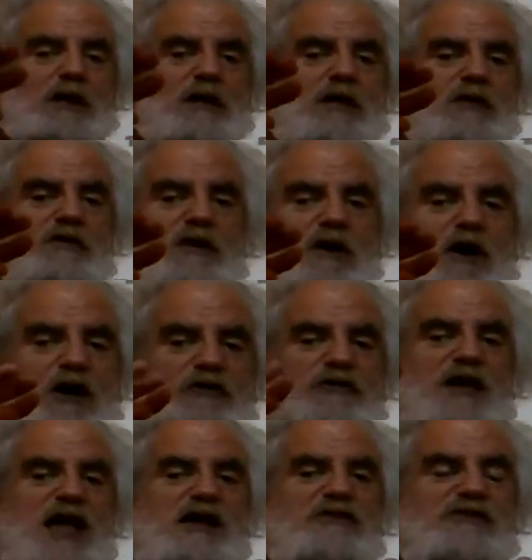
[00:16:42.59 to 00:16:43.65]
there are
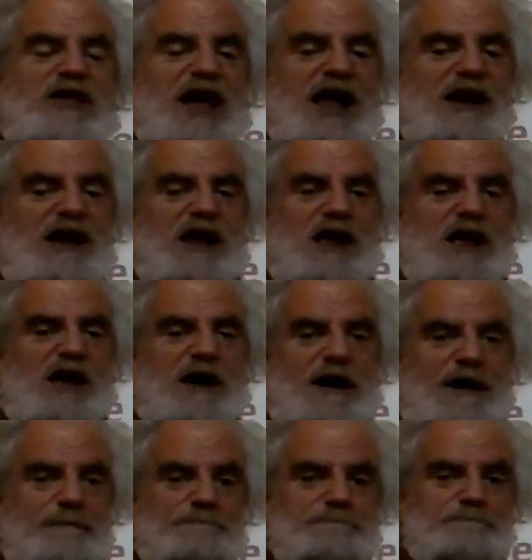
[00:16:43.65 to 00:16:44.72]
things that,
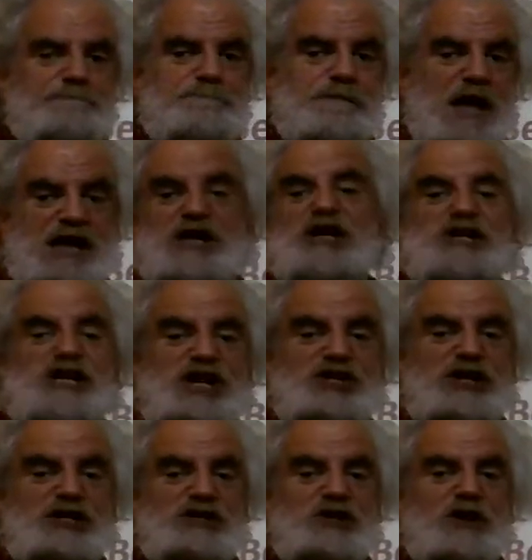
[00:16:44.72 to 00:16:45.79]
and
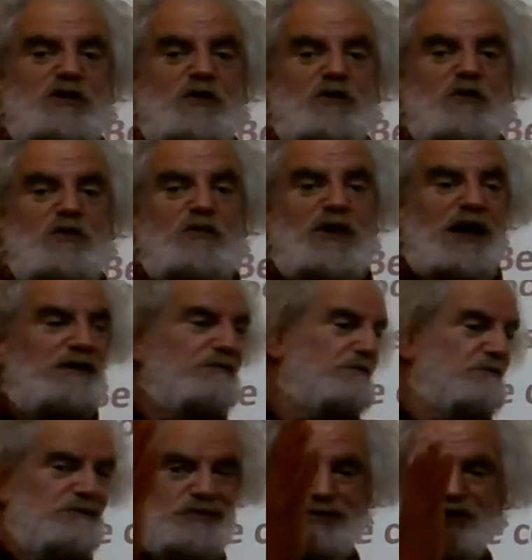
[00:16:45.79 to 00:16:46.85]
conditions that
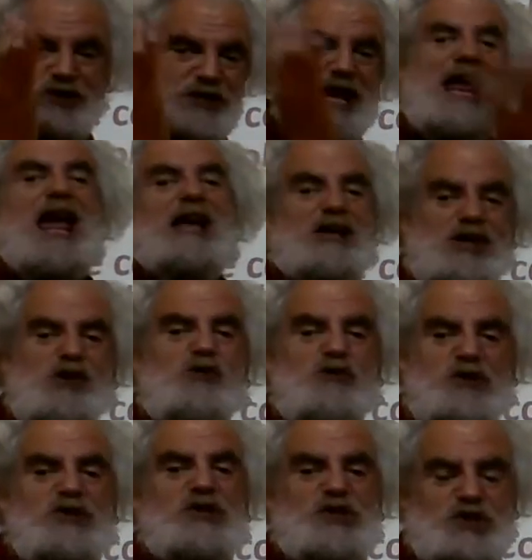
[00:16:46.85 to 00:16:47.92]
you just can't
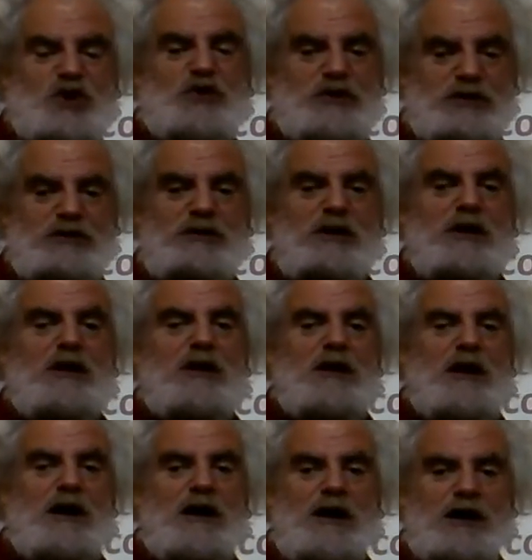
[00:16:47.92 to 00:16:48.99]
use certain
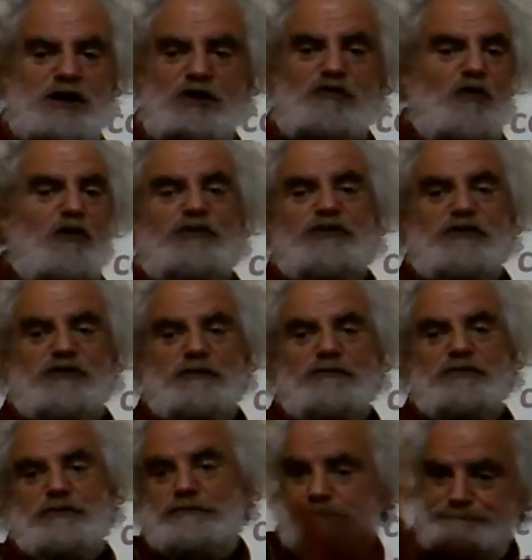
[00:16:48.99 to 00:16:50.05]
control
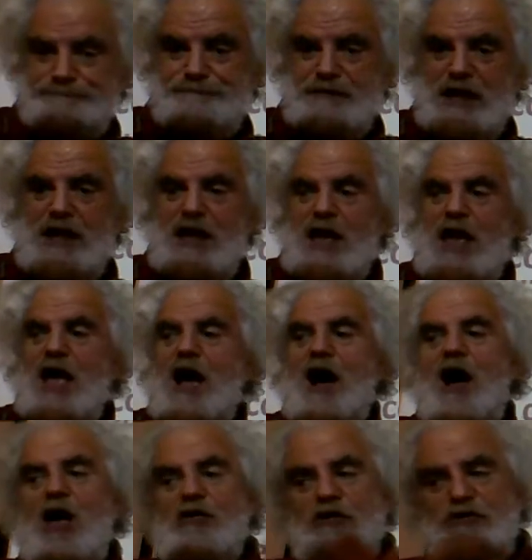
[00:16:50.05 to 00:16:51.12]
systems.
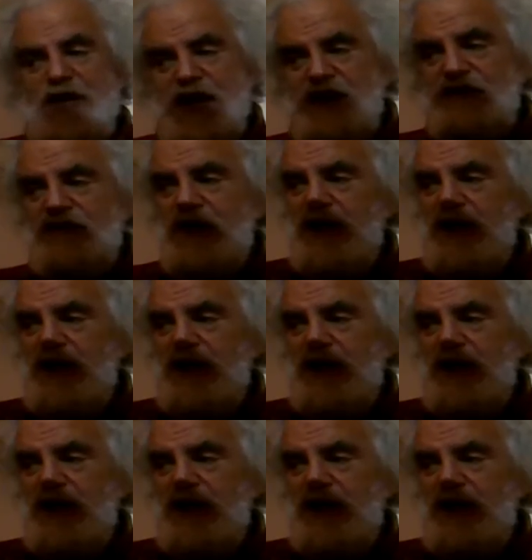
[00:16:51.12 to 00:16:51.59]
Other things,